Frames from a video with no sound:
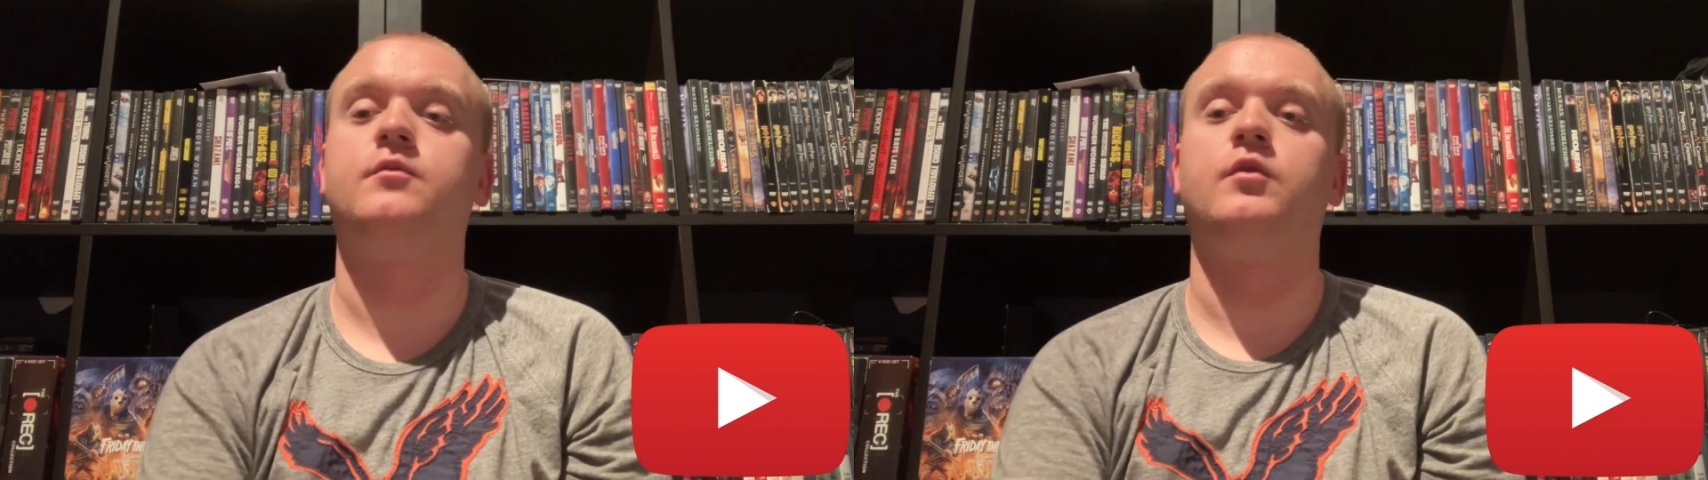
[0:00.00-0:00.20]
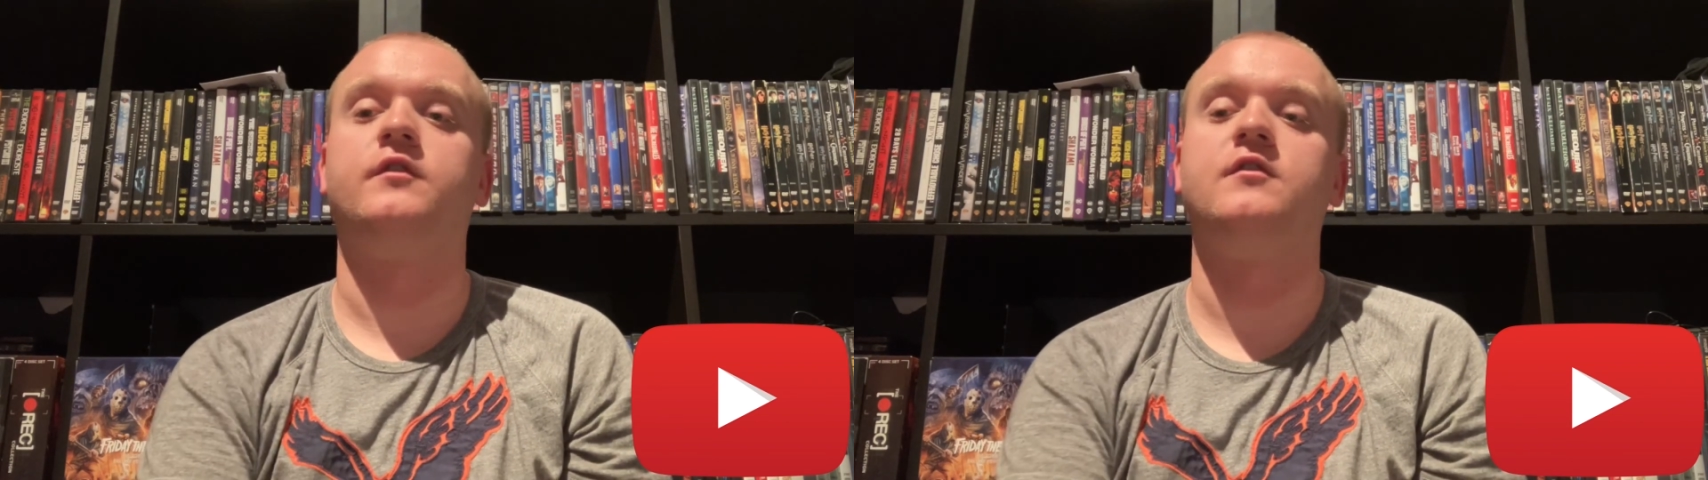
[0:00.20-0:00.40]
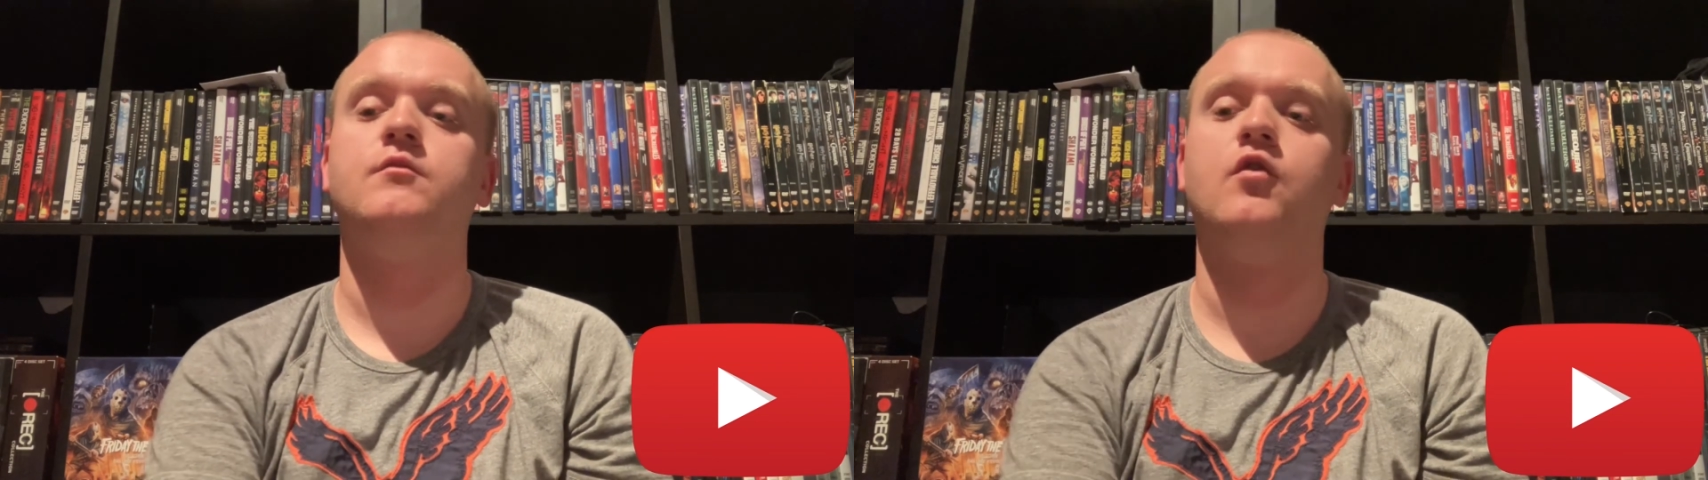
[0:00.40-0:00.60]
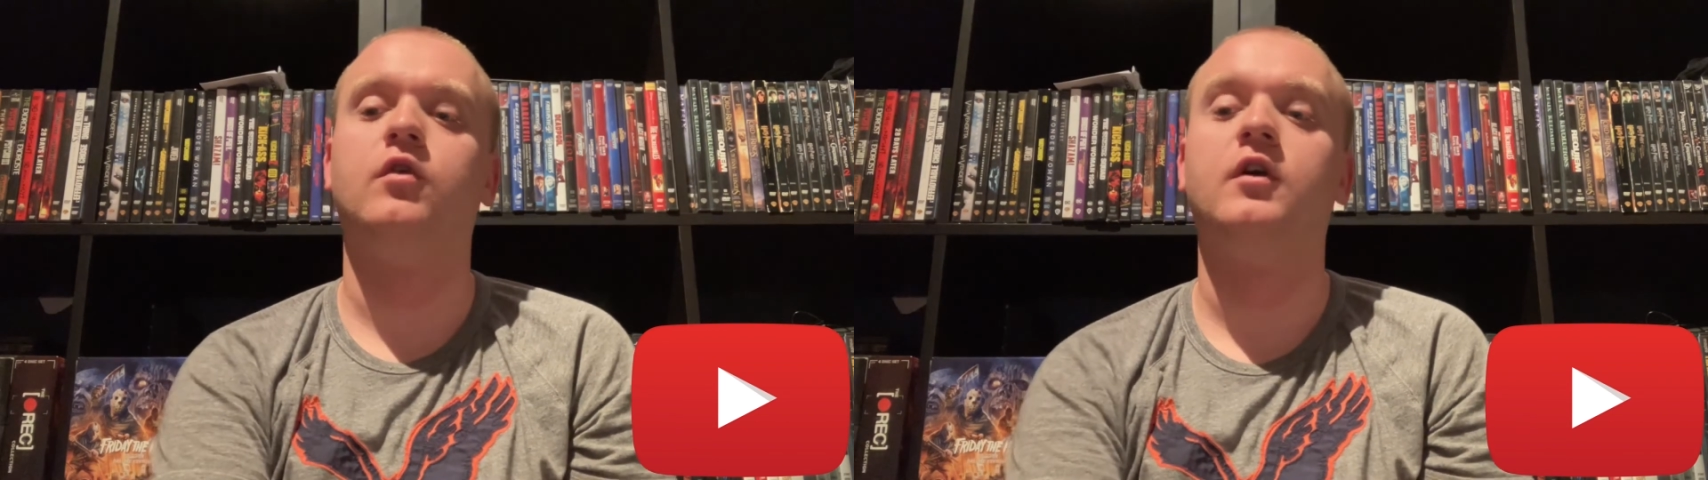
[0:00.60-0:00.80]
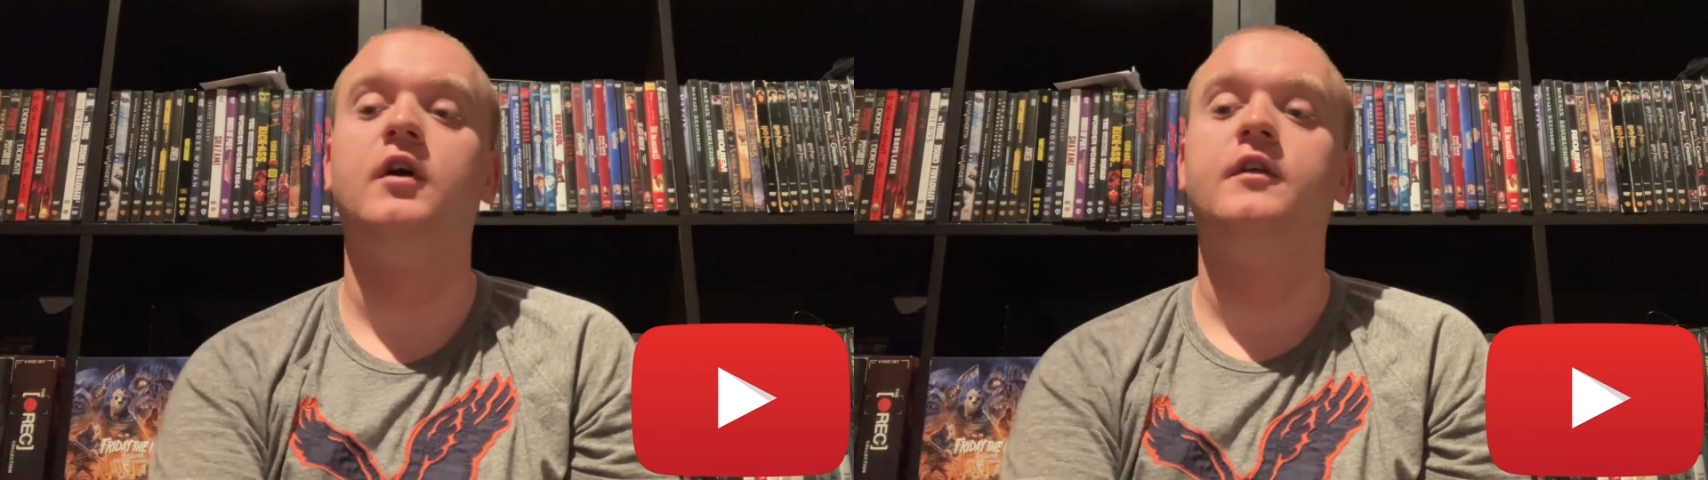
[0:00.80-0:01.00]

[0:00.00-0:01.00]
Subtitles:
and want to see more, then